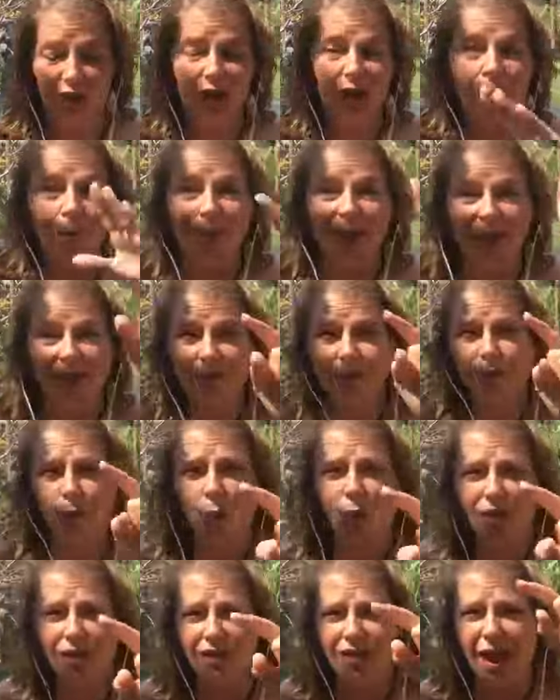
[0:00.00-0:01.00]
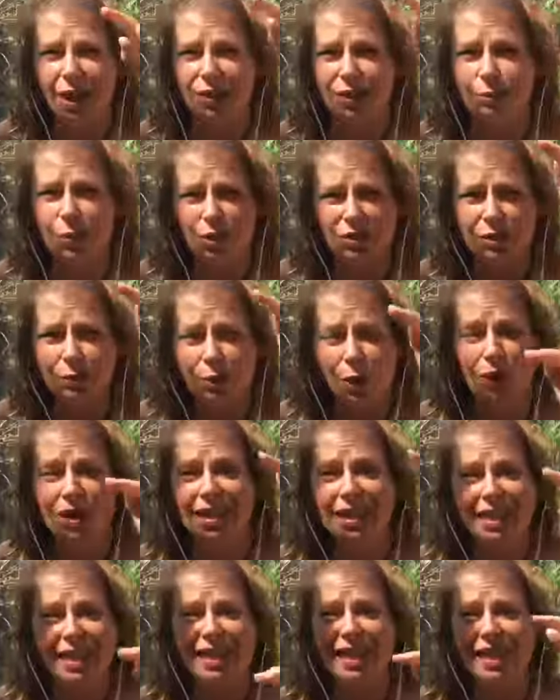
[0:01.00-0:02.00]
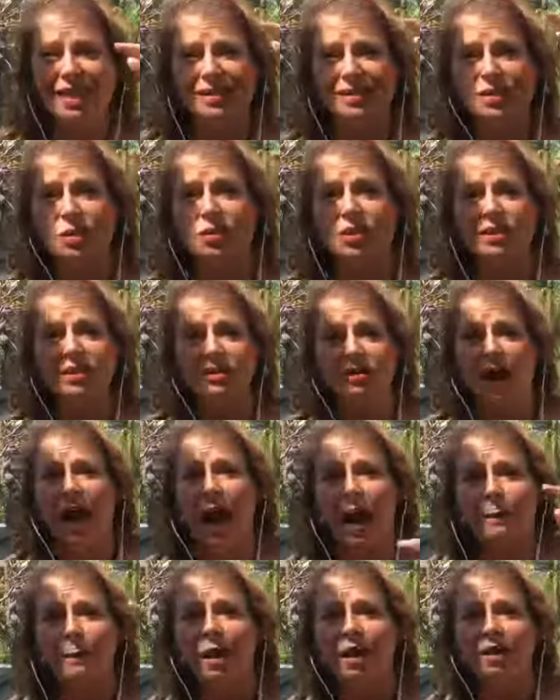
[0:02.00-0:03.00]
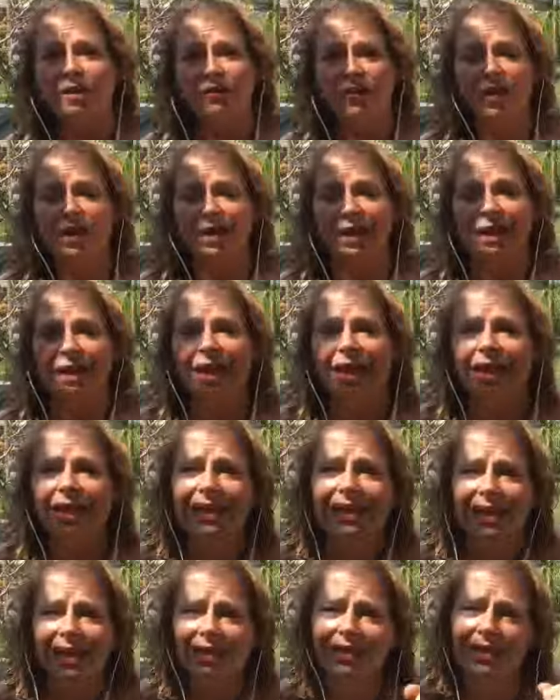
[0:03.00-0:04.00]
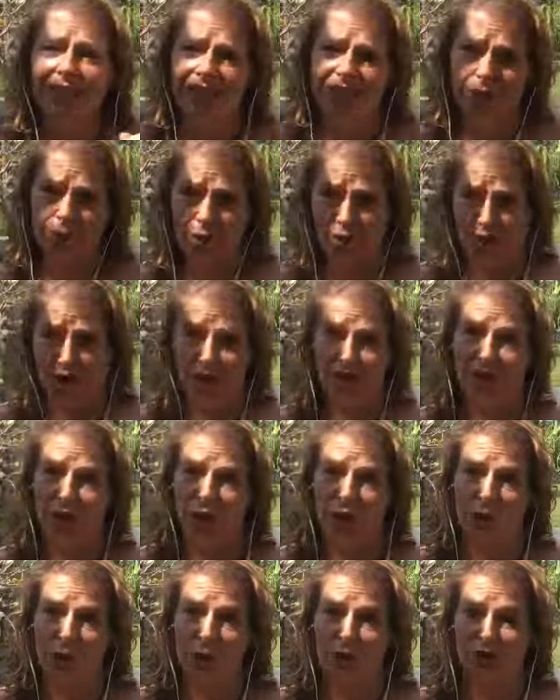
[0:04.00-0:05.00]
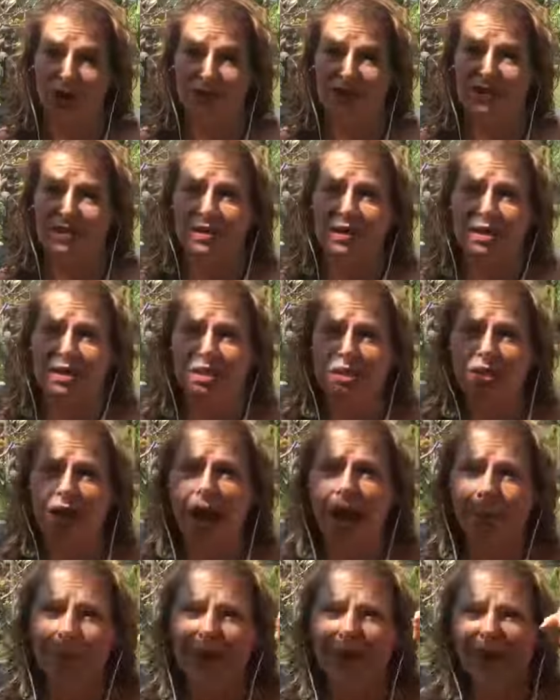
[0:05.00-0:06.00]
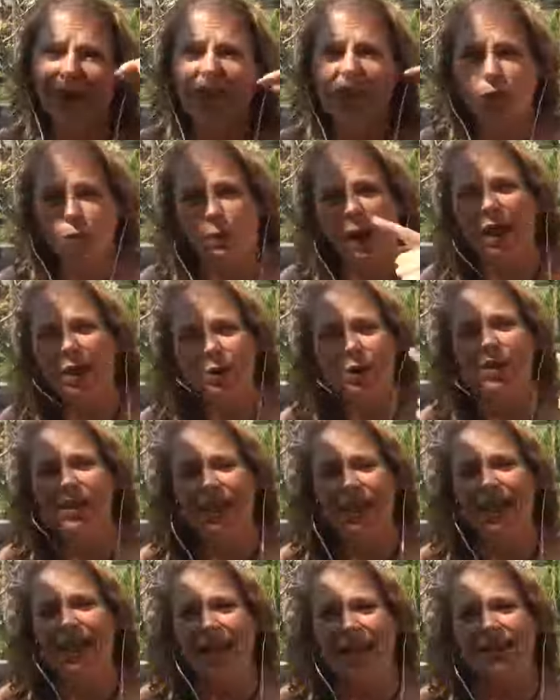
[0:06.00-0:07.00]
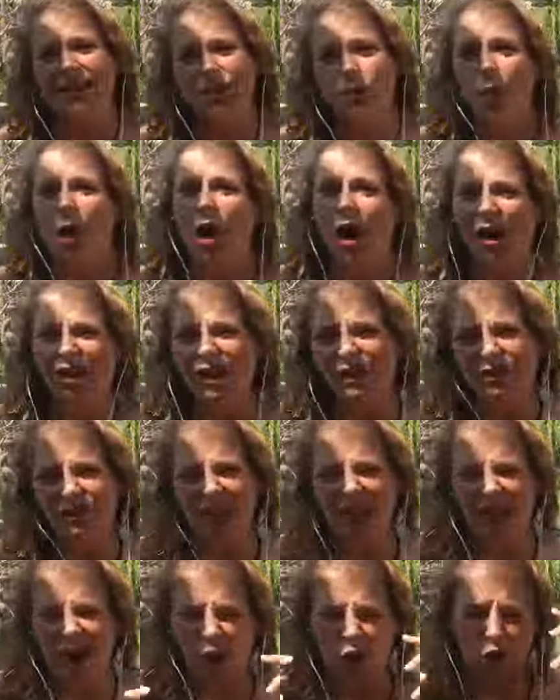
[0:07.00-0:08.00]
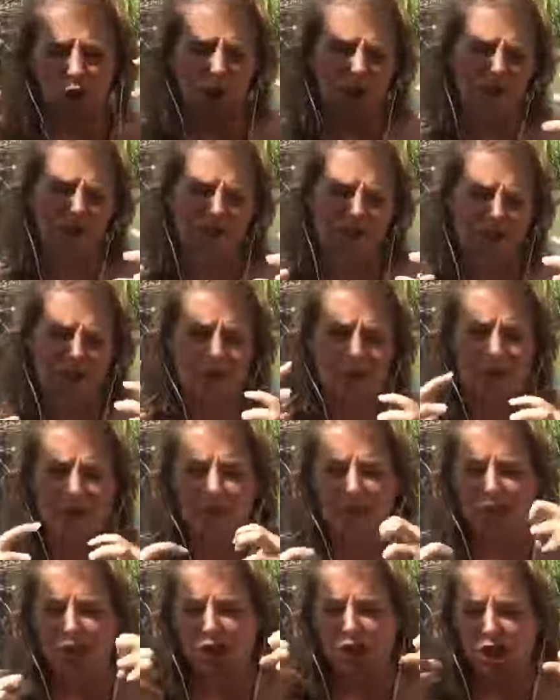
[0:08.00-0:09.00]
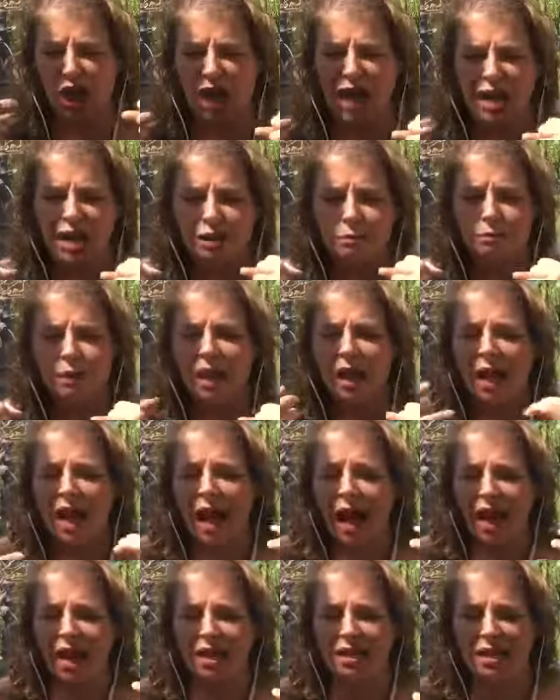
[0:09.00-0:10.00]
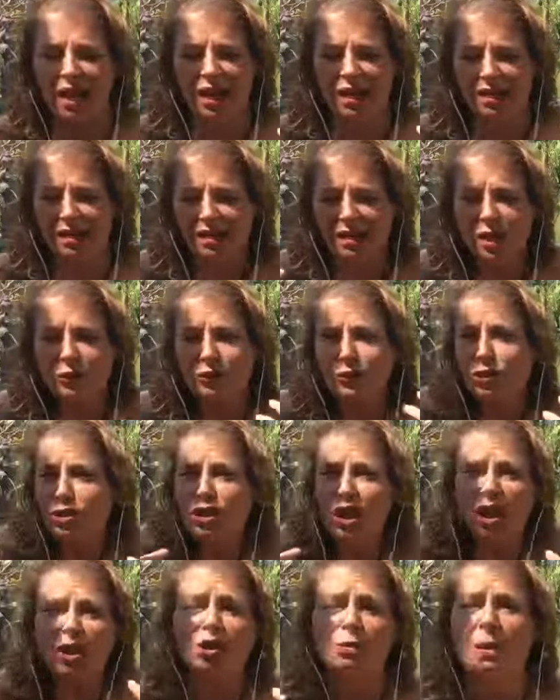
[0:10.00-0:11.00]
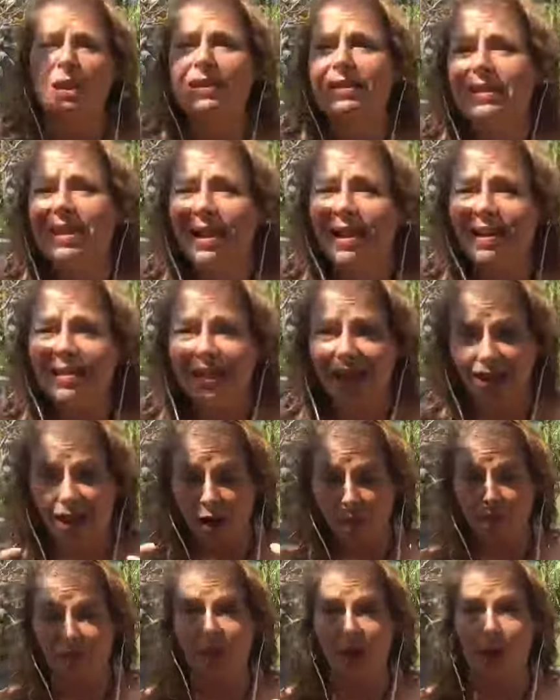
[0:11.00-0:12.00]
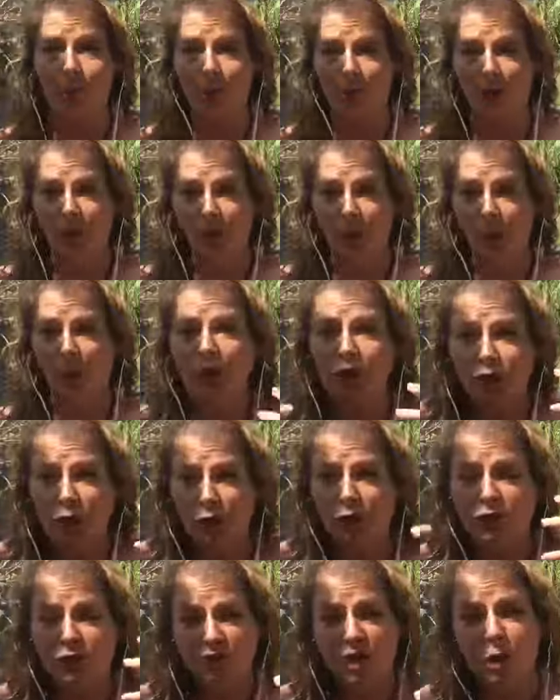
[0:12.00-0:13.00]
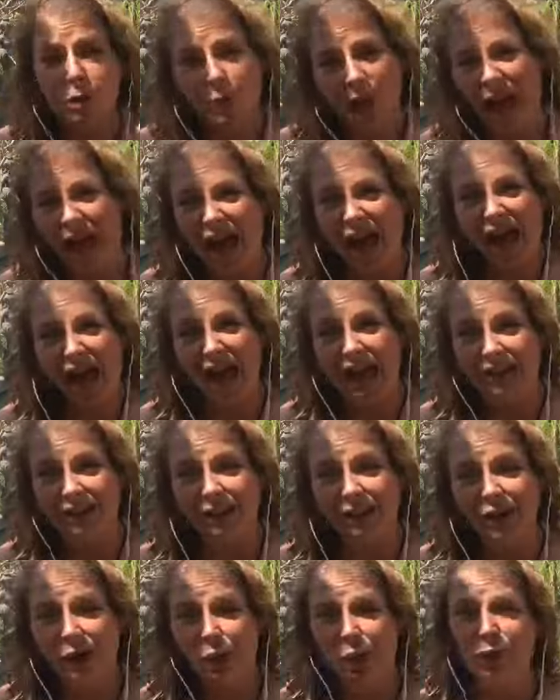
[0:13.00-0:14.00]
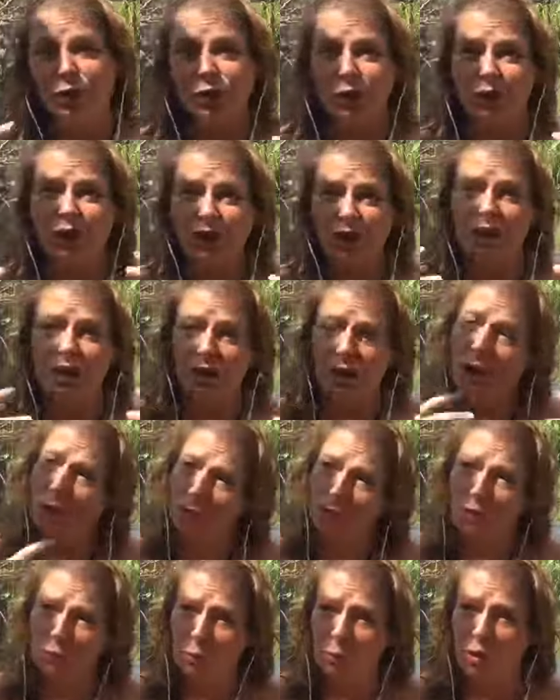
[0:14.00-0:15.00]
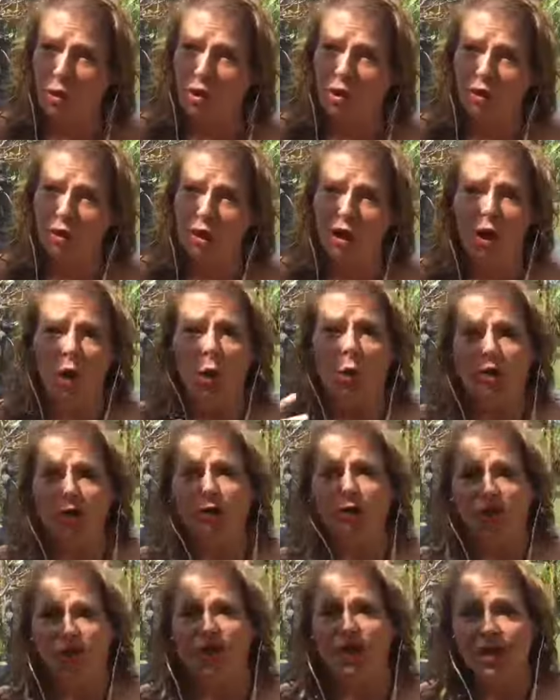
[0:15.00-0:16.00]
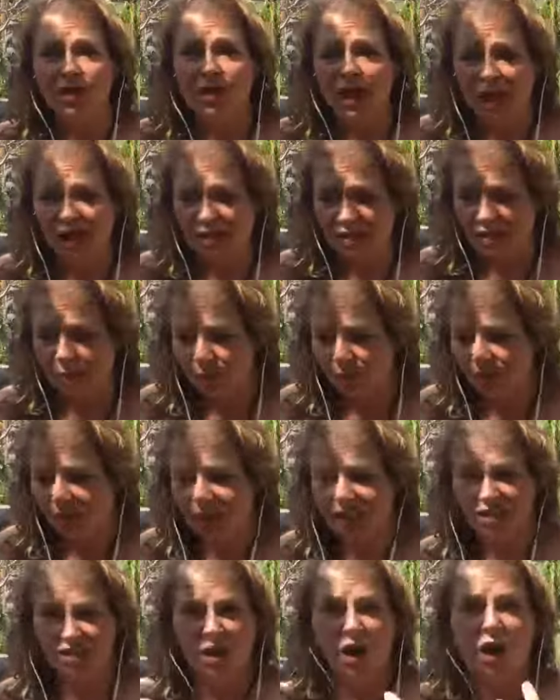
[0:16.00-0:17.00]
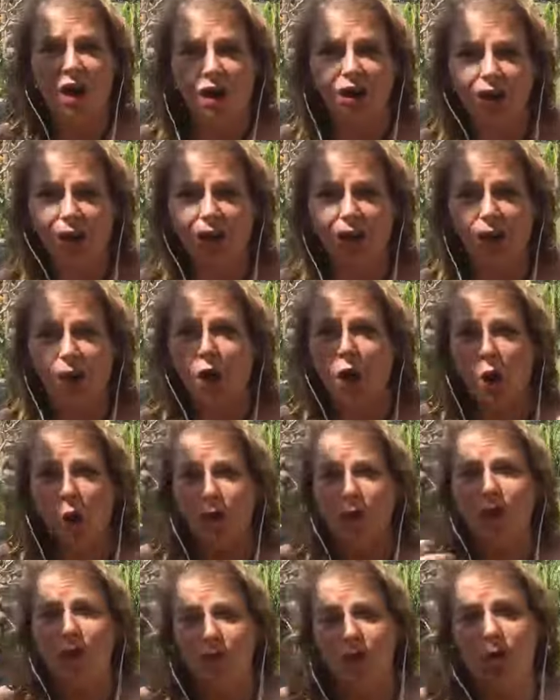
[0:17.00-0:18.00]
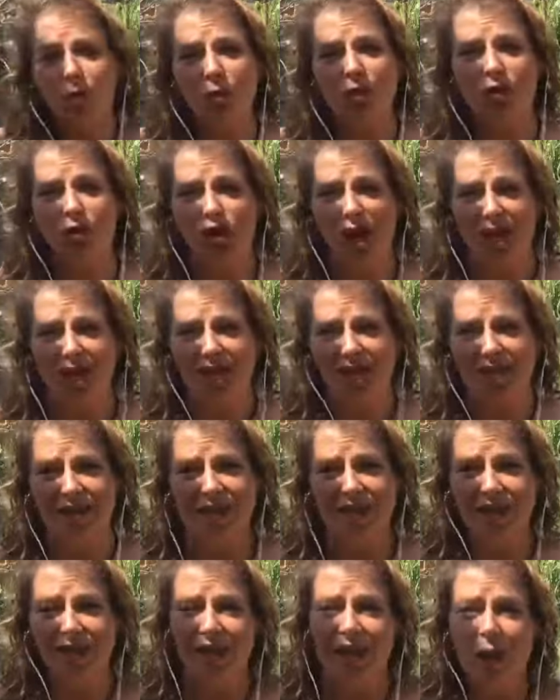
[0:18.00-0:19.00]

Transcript: But even more than that, the most important thing is to stop feeling guilty about having your emotions, to stop spiraling into all of that criticism and shame and self-judgment that comes up when you feel bad, or you feel uncomfortable, or you feel like something is hard, or you feel rejected.